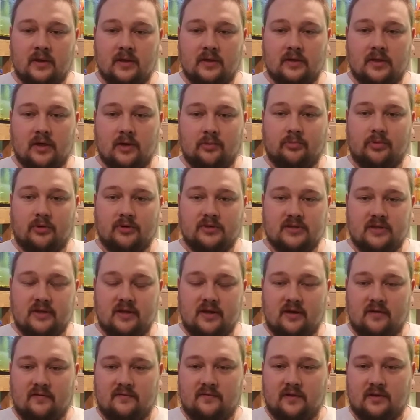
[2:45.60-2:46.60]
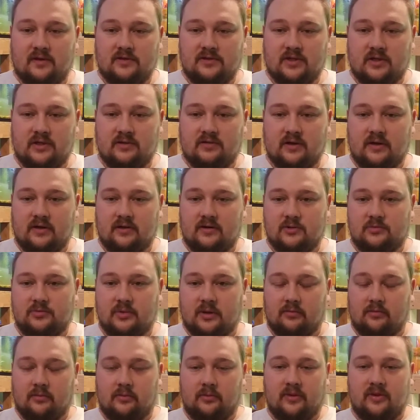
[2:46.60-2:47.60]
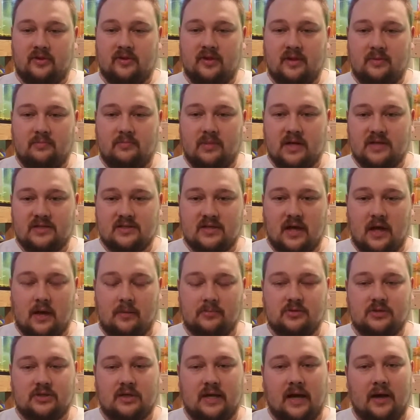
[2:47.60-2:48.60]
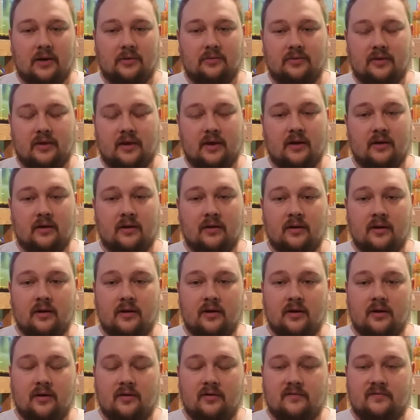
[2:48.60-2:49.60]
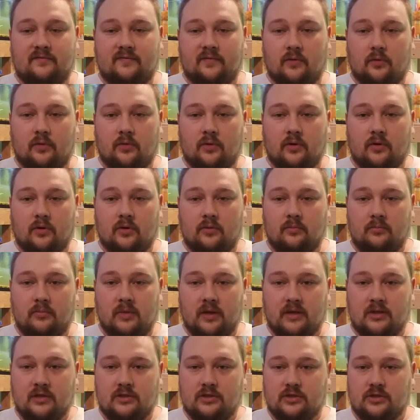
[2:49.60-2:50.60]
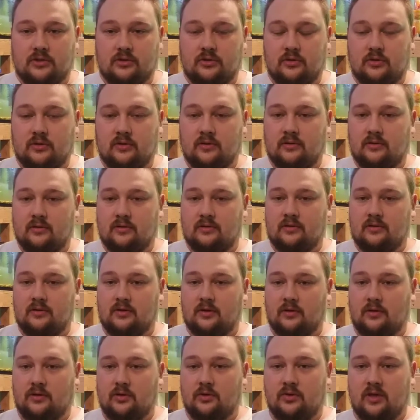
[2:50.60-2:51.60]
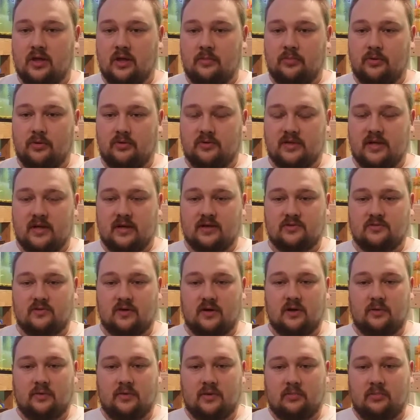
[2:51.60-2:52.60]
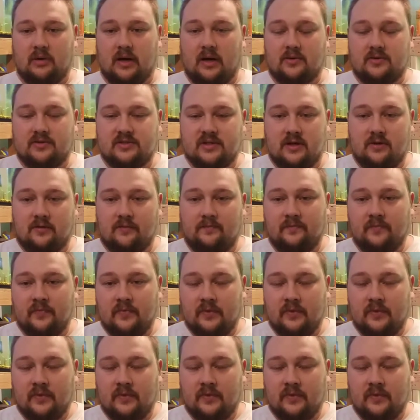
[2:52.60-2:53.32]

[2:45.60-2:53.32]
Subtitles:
Now personally, I feel a generator is probably the best option out there for making sure you keep your tanks running when the power's out.